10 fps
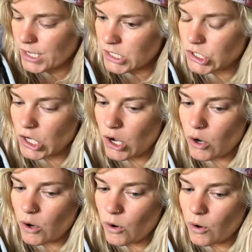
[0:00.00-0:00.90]

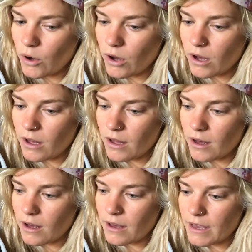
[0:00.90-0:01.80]
So
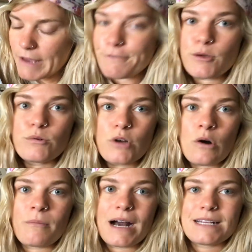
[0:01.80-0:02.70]
if you
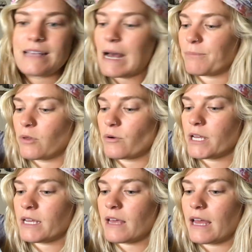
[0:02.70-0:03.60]
don't mind top
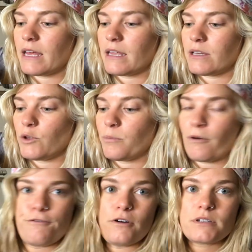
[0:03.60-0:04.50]
loading and you
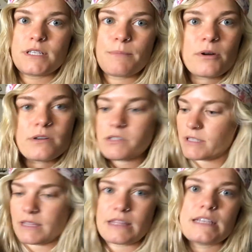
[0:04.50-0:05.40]
prefer
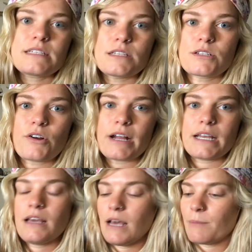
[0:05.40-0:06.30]
zippers, this is great.